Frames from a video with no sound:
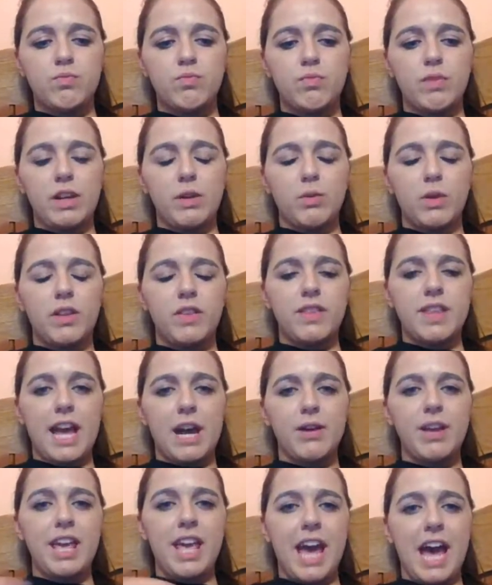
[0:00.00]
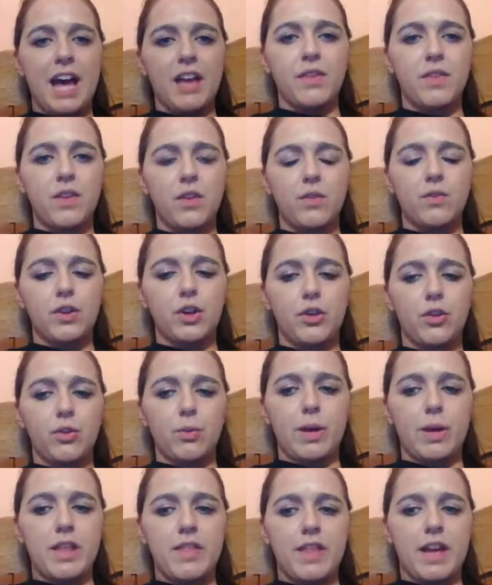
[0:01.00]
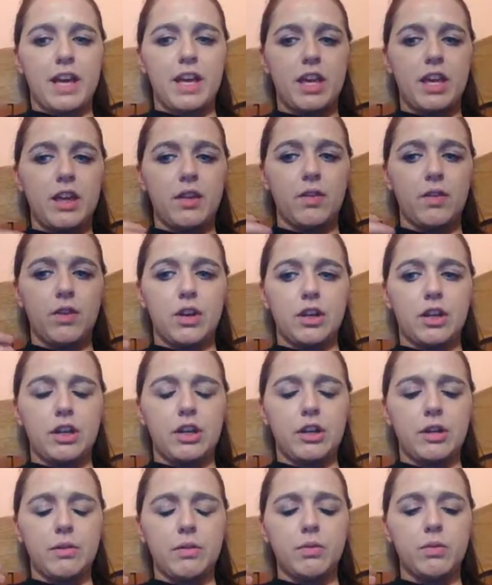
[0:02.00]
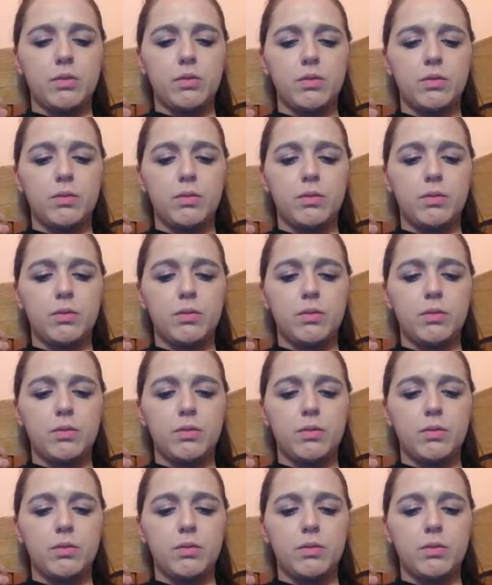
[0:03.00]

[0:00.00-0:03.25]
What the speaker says: now he has his first win, that he's going to